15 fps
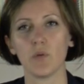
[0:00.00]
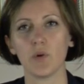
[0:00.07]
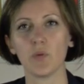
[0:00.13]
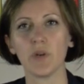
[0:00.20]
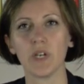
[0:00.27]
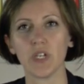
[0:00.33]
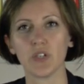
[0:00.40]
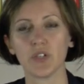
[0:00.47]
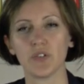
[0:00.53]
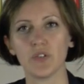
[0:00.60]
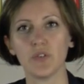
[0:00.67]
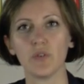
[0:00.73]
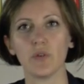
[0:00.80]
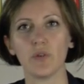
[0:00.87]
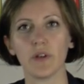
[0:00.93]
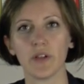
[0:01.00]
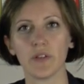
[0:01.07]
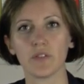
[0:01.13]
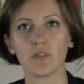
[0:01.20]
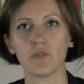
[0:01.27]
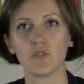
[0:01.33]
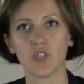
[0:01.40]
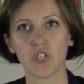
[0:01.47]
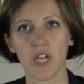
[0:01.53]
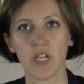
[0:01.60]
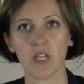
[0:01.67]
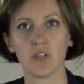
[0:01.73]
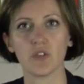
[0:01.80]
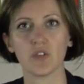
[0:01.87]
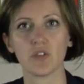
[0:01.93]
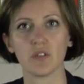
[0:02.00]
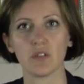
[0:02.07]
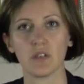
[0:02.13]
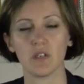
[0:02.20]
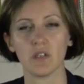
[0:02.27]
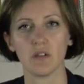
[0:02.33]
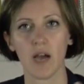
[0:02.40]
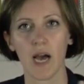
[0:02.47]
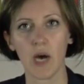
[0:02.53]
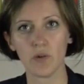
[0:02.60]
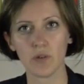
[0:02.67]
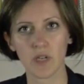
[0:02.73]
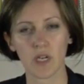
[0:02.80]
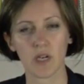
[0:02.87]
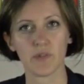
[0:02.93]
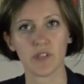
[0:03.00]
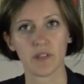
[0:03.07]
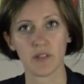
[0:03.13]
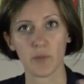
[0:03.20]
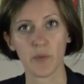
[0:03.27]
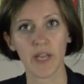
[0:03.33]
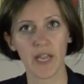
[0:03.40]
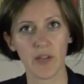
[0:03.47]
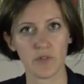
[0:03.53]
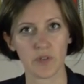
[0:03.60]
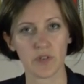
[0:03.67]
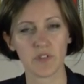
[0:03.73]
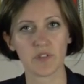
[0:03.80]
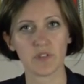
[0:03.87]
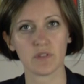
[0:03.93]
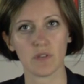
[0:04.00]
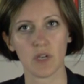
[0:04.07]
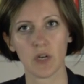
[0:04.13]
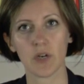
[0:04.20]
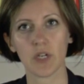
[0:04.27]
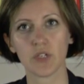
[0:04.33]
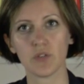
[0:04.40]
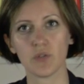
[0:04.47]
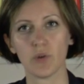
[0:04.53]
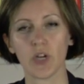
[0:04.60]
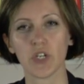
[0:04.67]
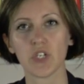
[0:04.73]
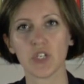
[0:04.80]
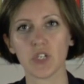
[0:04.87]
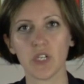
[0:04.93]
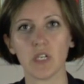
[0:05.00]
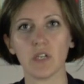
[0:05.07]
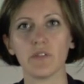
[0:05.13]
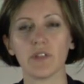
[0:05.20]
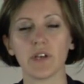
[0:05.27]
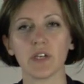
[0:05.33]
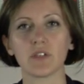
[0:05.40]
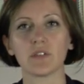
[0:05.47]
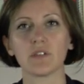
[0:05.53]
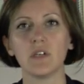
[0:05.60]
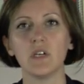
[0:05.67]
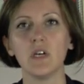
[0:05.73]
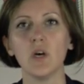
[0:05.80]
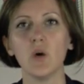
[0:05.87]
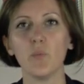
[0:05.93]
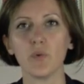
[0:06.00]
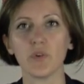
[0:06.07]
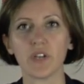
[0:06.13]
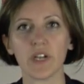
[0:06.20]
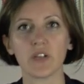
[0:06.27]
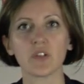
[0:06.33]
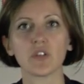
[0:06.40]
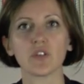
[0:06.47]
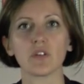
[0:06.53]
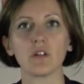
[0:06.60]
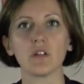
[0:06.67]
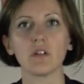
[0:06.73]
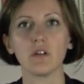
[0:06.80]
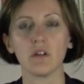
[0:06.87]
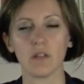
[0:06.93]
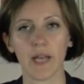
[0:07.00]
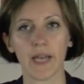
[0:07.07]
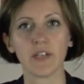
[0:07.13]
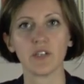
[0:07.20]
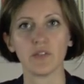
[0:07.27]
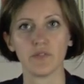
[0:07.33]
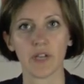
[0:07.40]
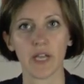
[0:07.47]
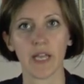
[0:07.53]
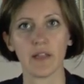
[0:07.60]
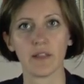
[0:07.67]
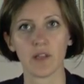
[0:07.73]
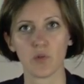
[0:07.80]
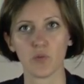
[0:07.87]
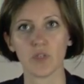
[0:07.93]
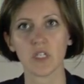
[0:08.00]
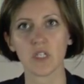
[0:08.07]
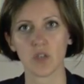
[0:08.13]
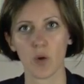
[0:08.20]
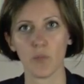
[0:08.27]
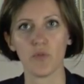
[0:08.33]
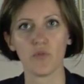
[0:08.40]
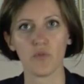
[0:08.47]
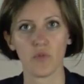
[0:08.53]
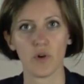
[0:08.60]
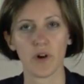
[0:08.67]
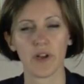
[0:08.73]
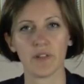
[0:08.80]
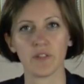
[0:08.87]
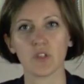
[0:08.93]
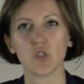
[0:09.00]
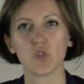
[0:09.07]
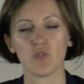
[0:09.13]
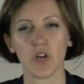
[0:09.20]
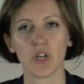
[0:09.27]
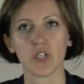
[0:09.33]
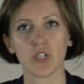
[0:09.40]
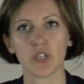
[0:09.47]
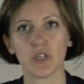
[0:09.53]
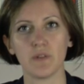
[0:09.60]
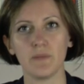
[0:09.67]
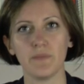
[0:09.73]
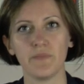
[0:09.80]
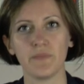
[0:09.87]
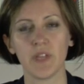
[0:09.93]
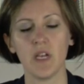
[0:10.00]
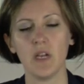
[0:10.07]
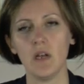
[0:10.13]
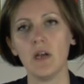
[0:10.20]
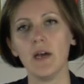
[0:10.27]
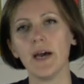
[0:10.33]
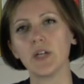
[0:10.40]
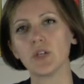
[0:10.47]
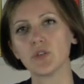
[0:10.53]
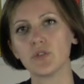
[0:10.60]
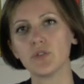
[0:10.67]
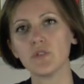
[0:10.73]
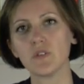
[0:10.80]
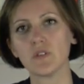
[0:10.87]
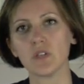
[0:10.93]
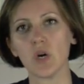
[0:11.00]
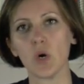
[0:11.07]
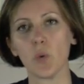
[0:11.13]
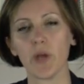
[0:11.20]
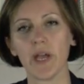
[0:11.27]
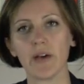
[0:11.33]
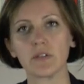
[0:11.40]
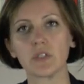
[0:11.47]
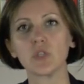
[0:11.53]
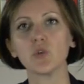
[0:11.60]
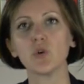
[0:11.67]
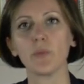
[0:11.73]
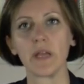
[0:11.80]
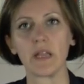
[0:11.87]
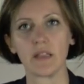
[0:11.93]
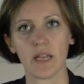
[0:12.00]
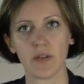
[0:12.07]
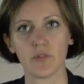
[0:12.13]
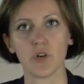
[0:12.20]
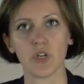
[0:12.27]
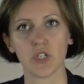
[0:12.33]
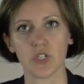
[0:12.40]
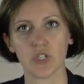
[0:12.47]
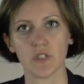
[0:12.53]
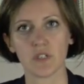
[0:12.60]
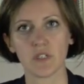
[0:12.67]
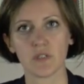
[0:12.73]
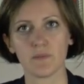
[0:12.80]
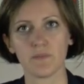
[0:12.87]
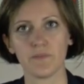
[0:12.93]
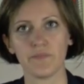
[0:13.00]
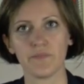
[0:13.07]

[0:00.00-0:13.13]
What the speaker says: What we need to do is to change the outcomes and the behaviors in order to achieve that potential collective gain that we saw before in the structure. And to do so, we have two main leverages.